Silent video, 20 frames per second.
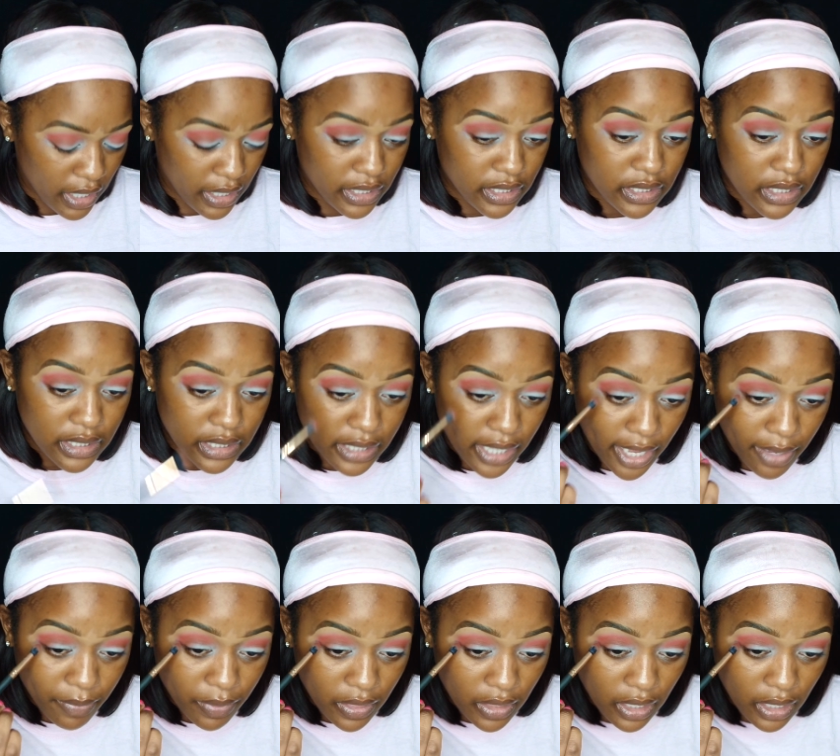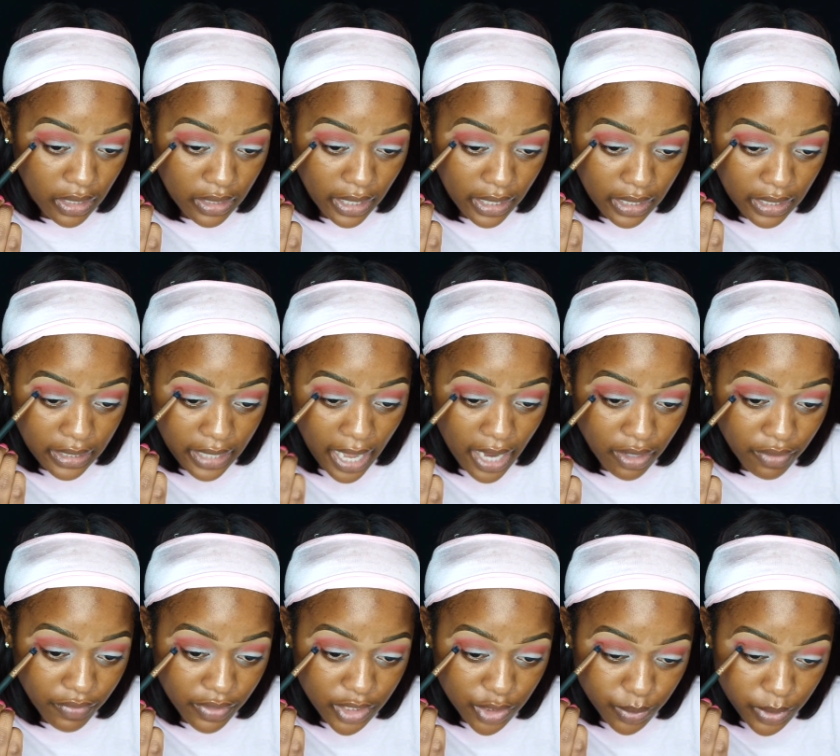And it's the same thing. Like, a
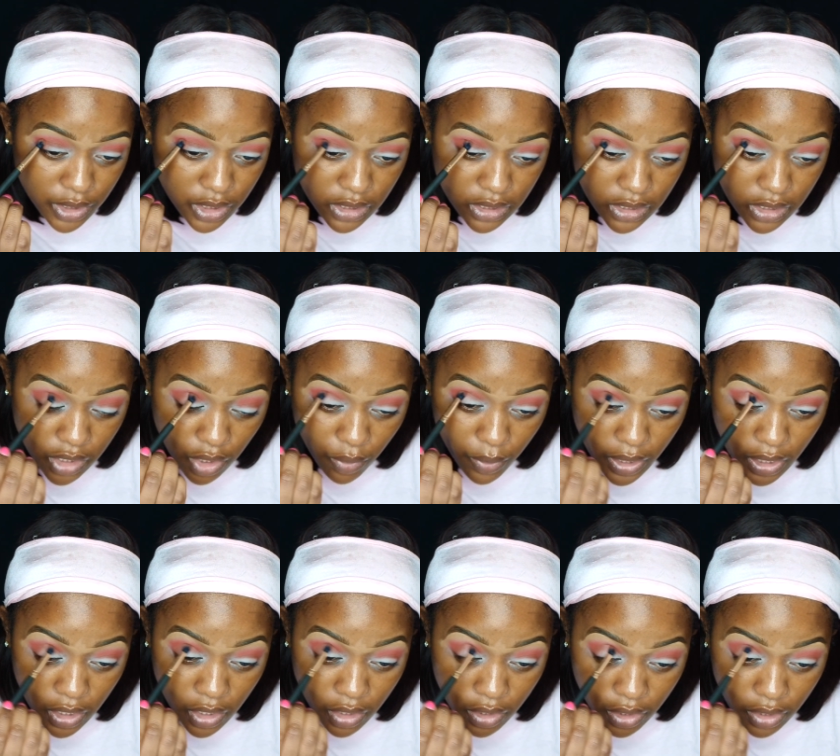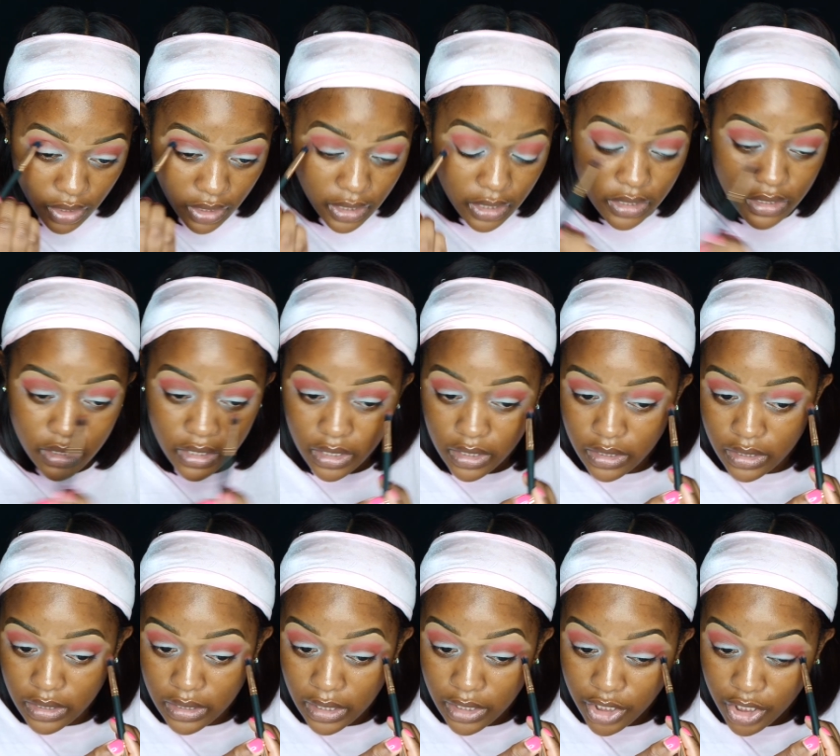lot of us, we're just so eager and
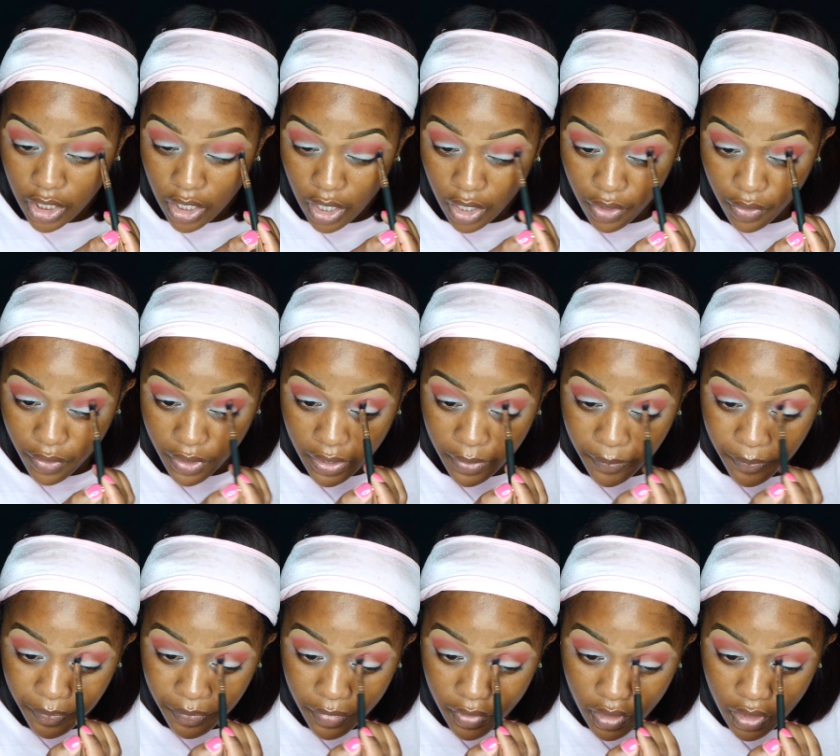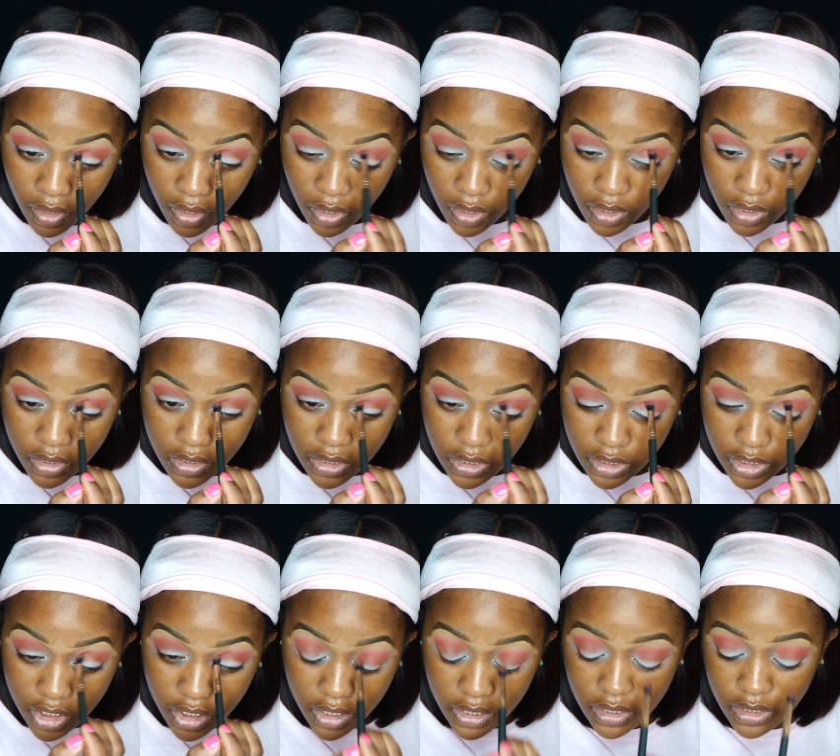in such a hurry
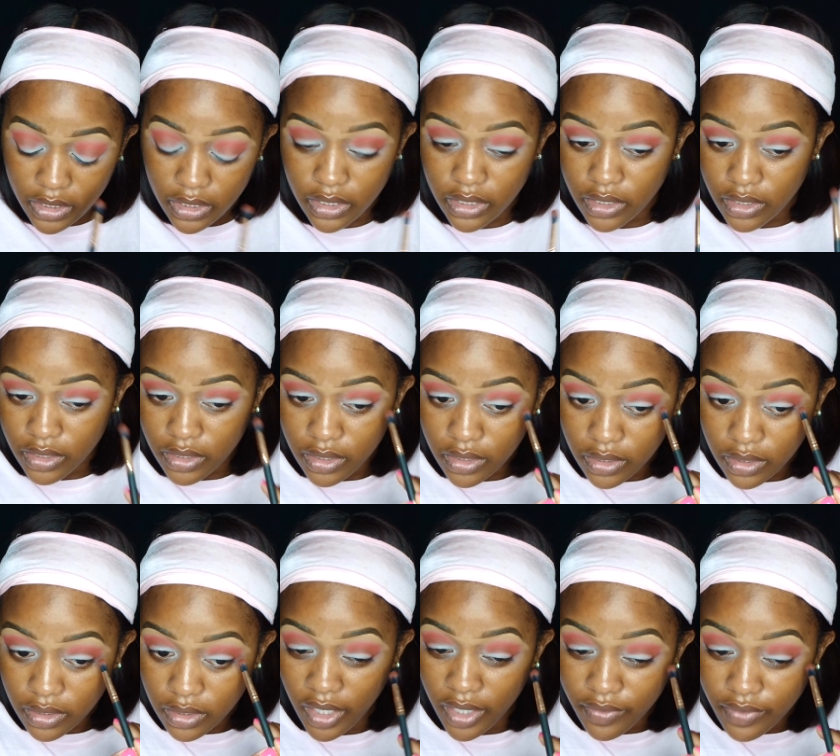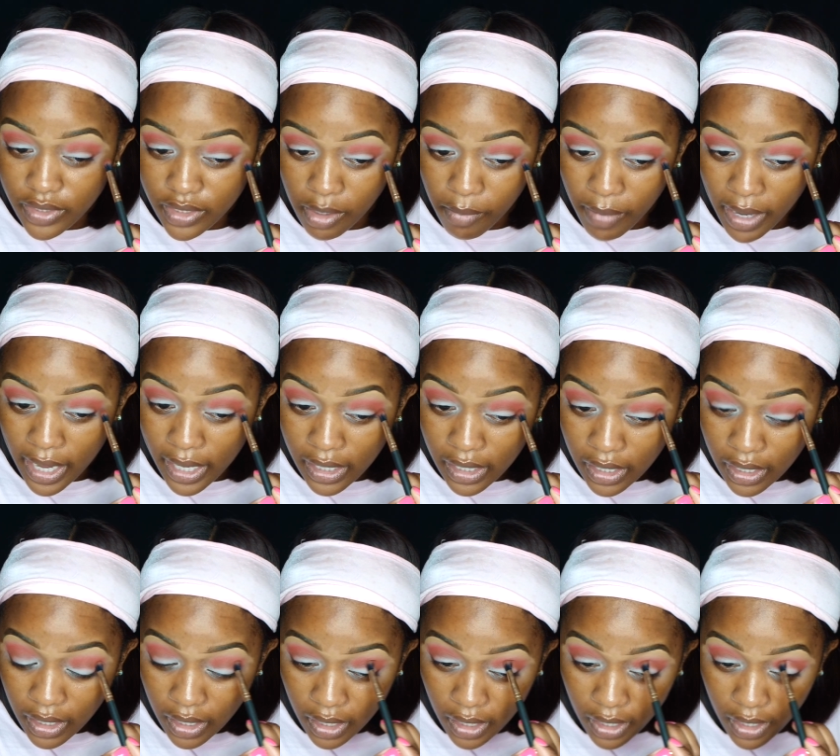to just love
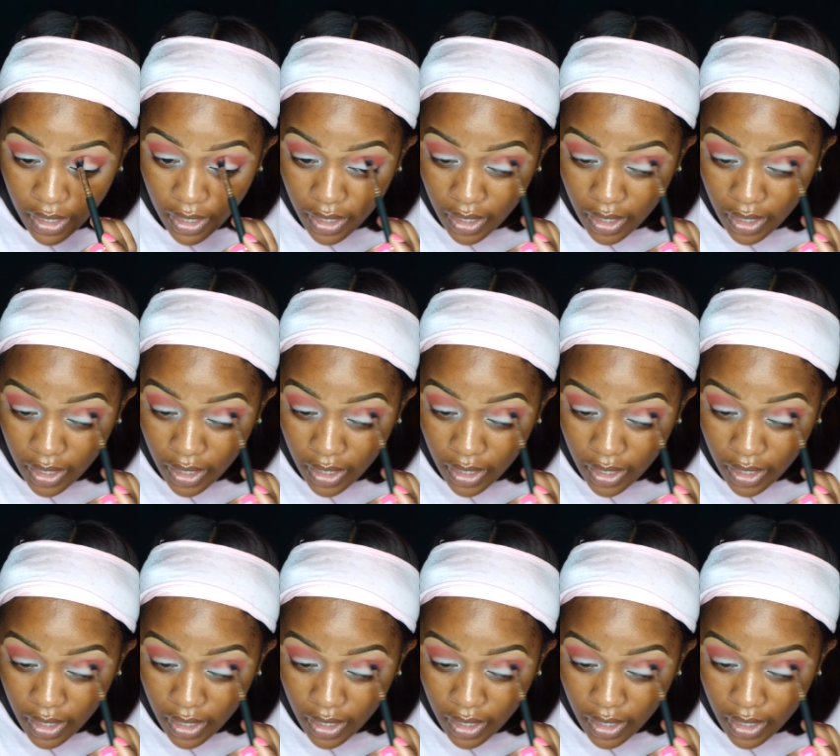somebody.